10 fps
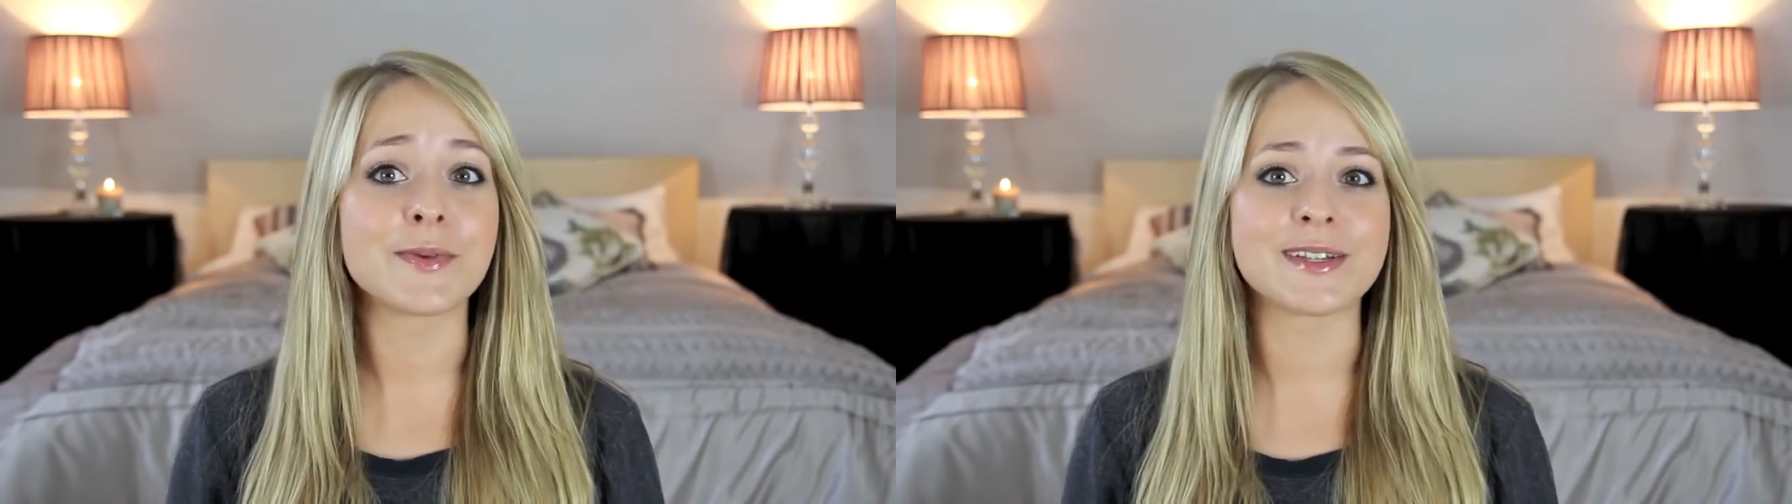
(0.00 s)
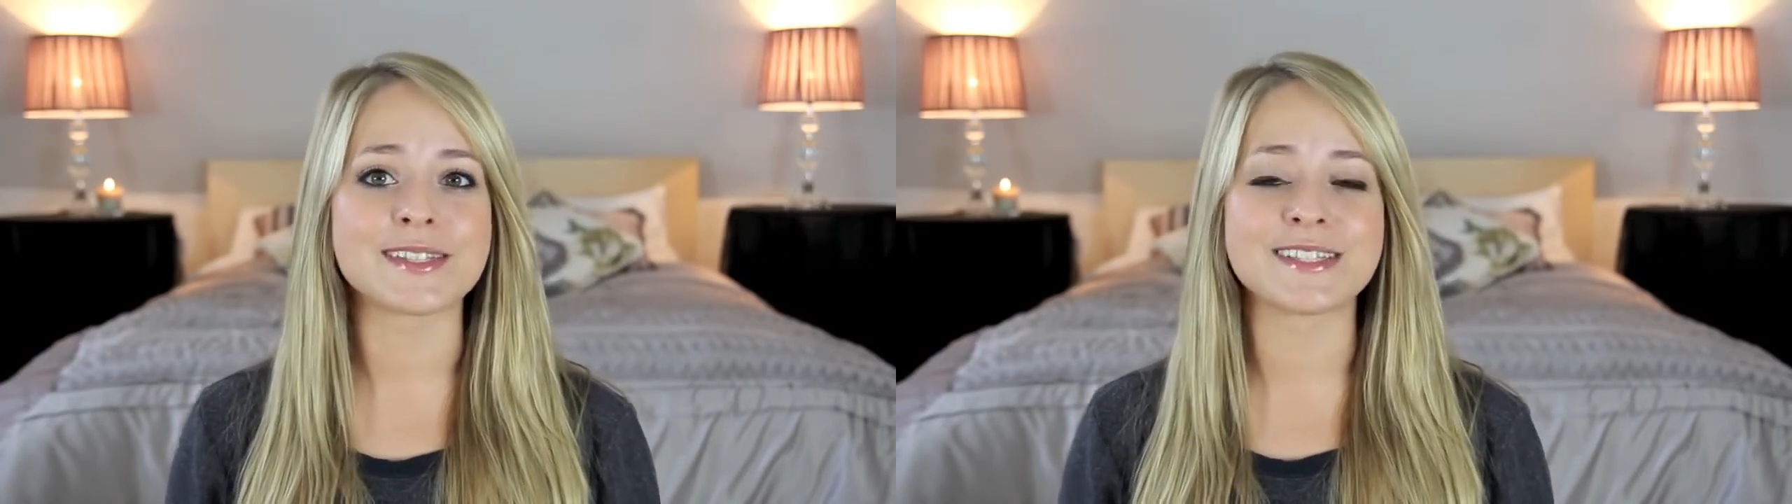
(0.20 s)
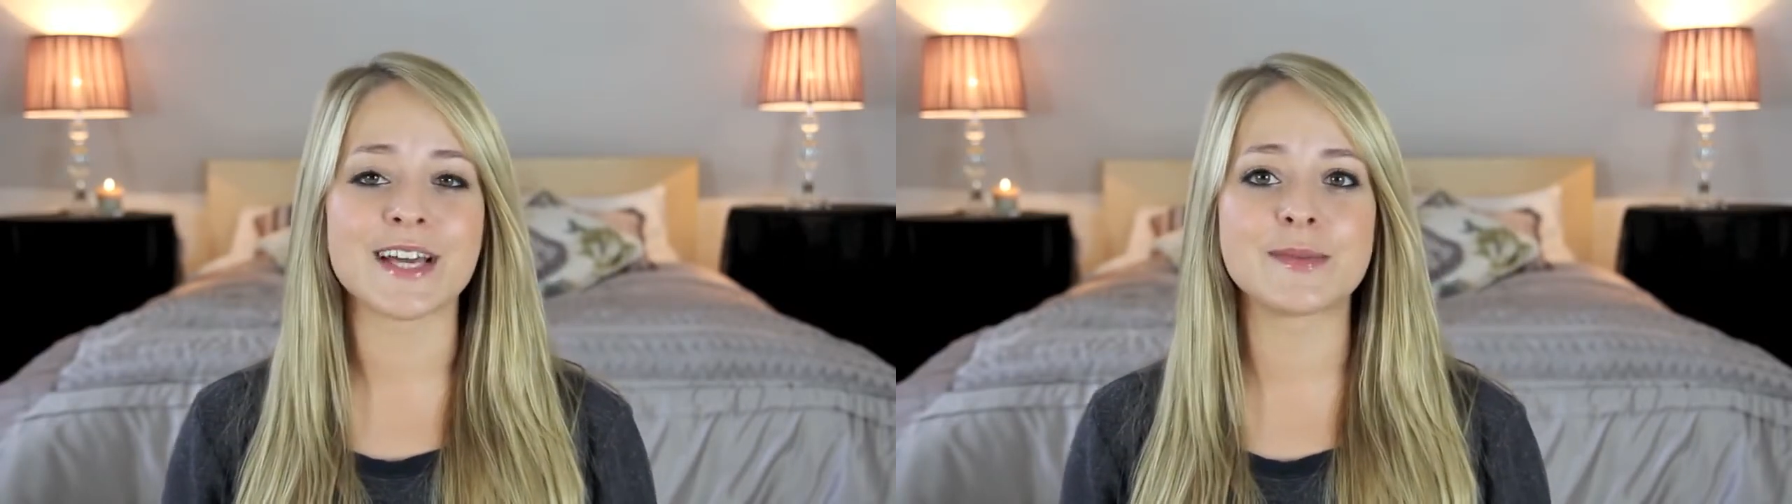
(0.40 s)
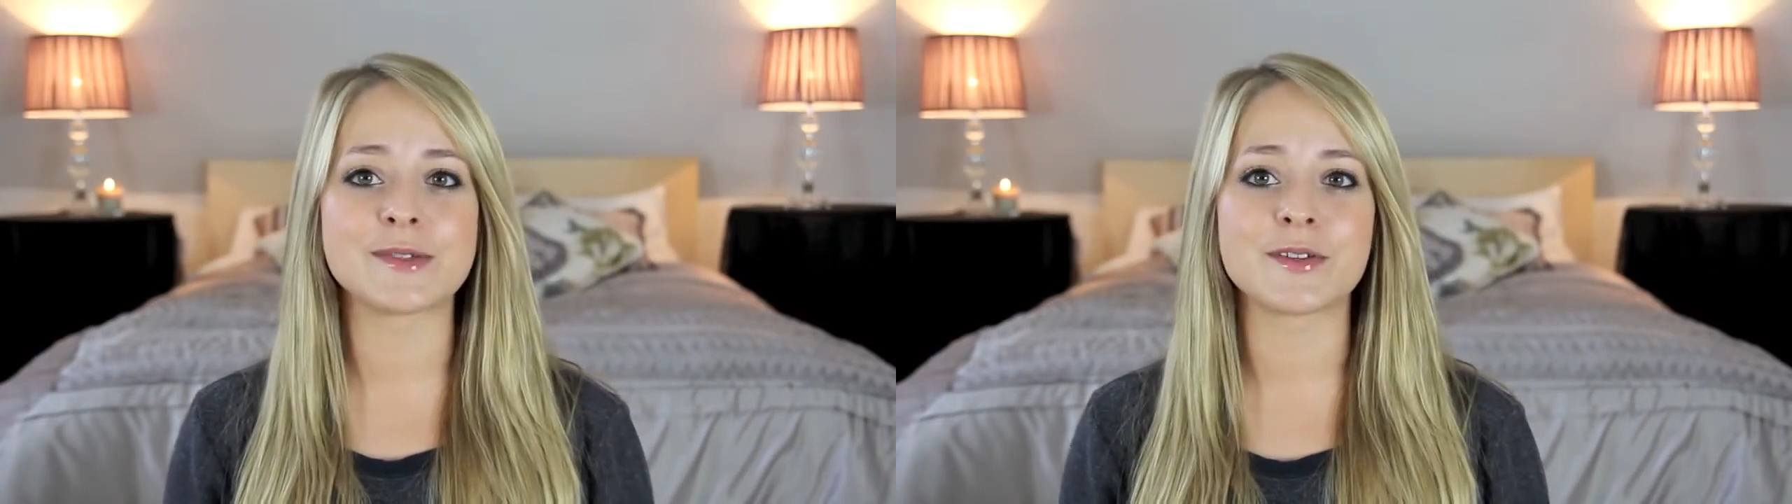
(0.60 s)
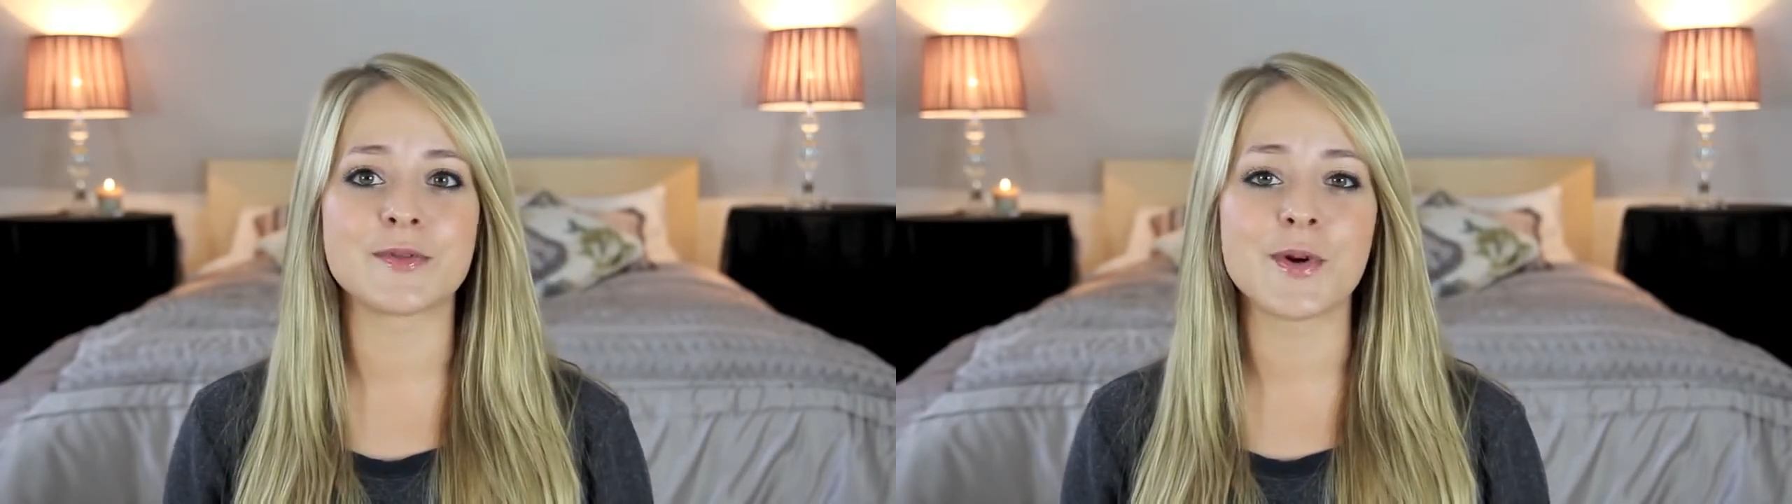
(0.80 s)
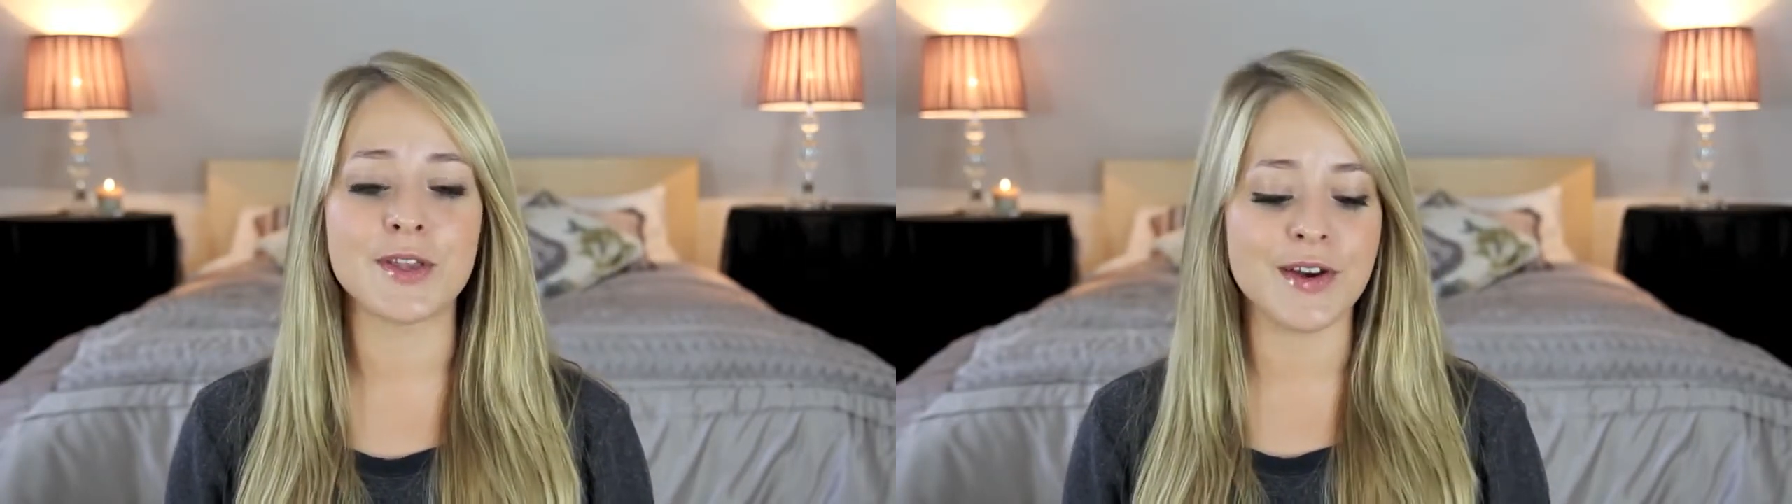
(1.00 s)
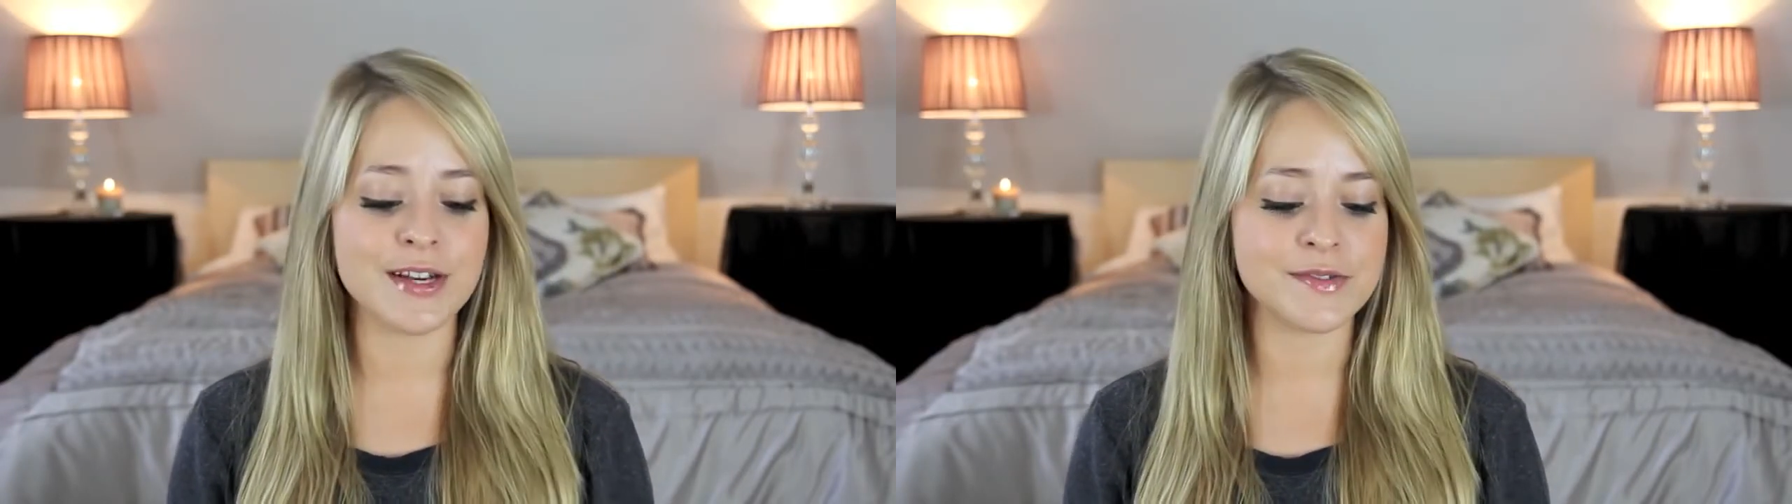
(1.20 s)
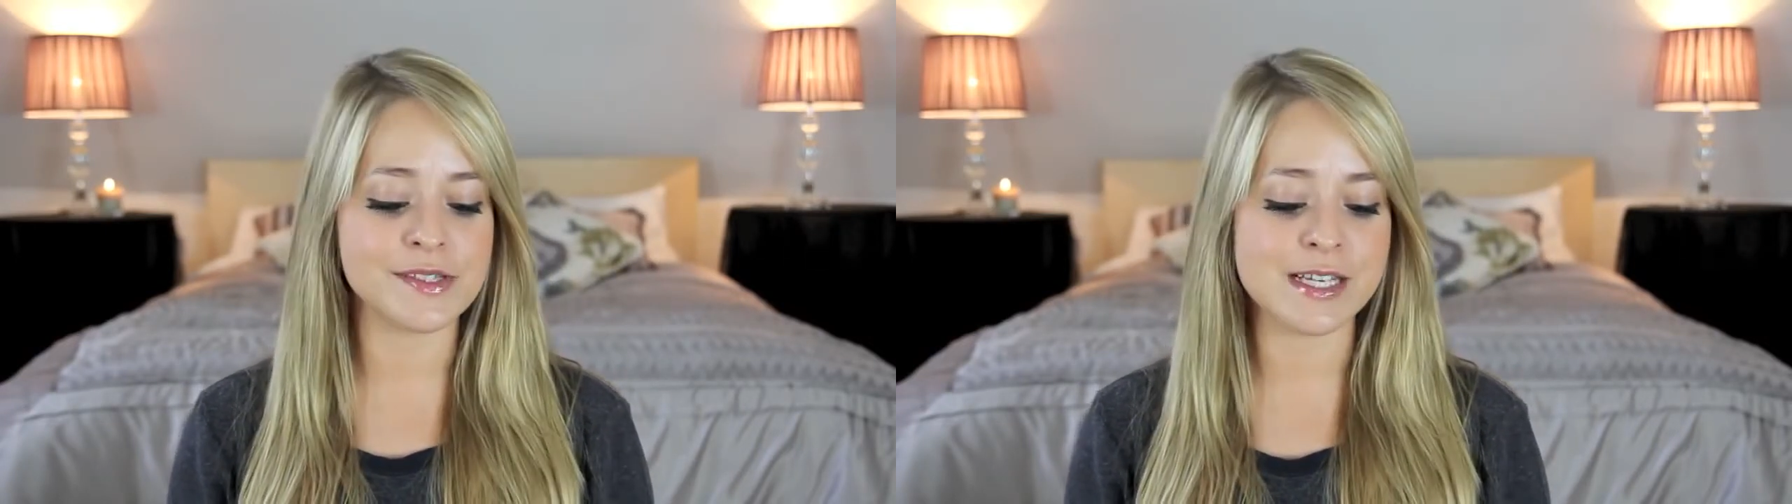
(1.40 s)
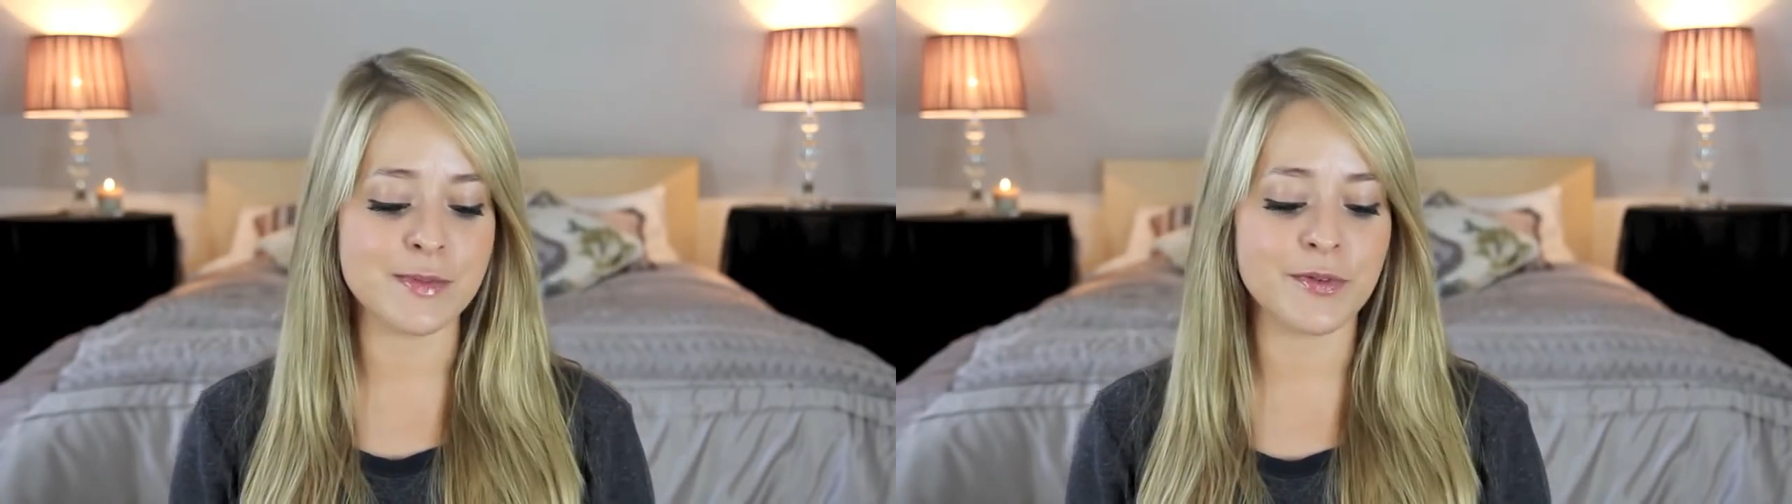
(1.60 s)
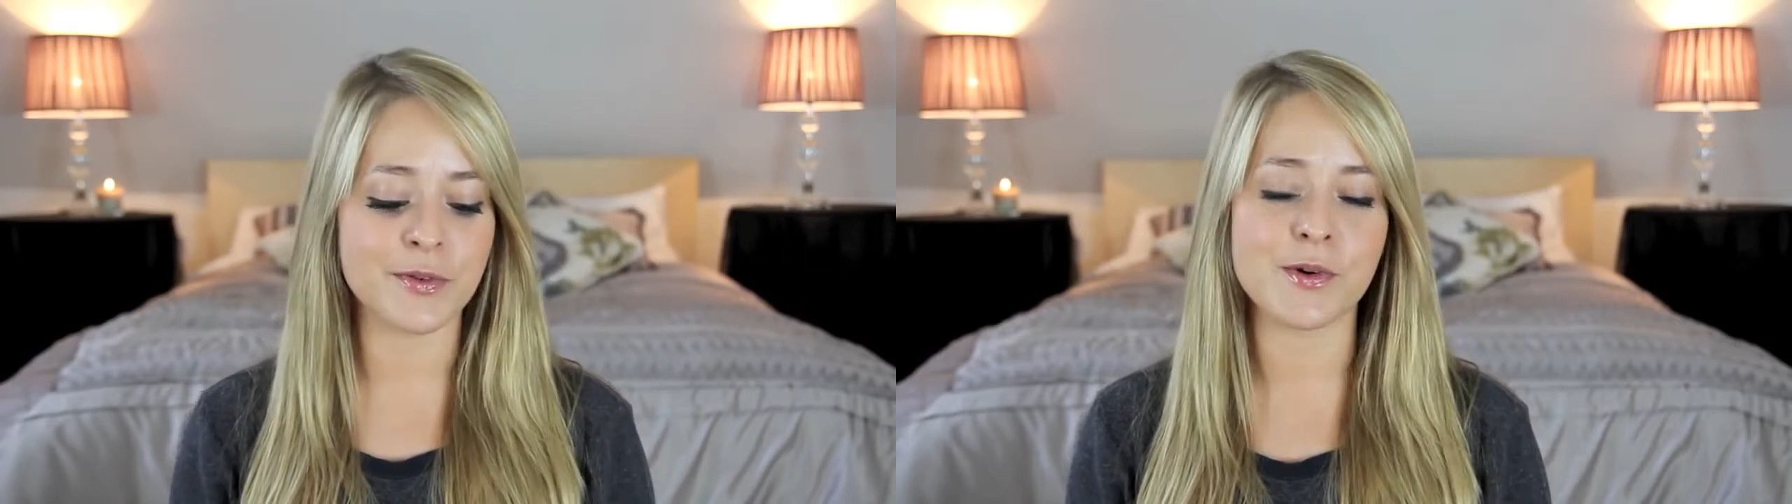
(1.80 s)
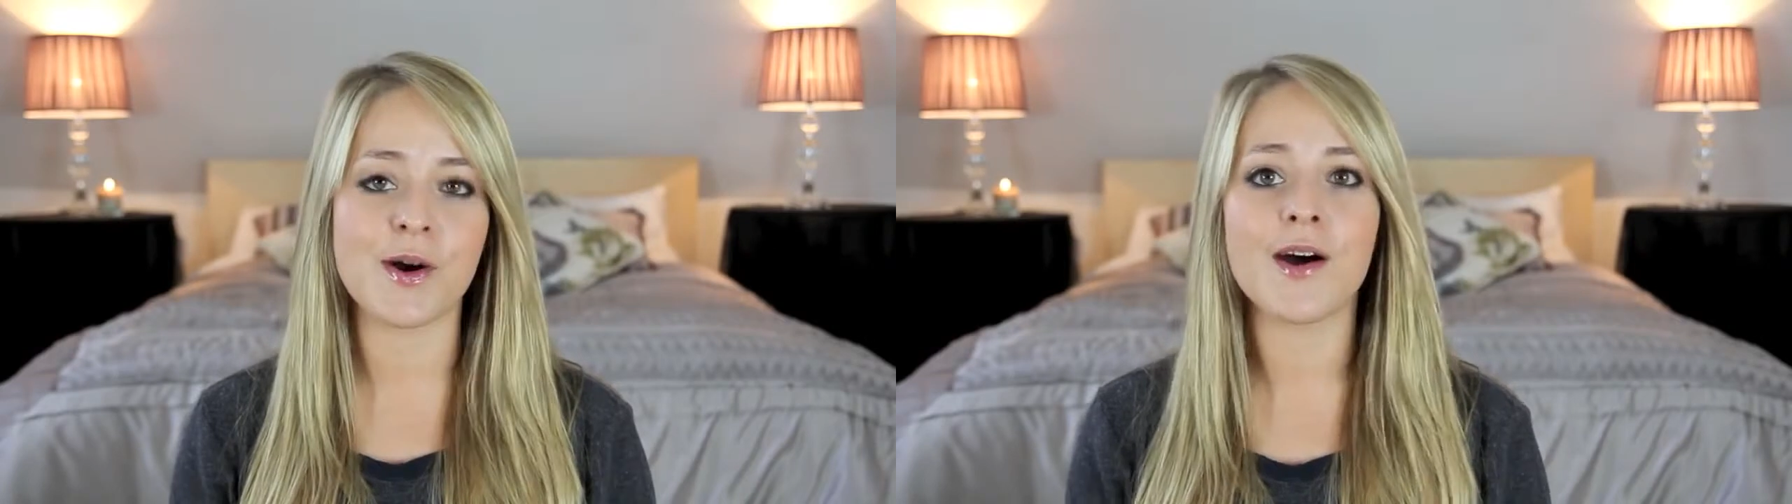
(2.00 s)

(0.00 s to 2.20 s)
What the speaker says: ones in terms of what you guys have seen before,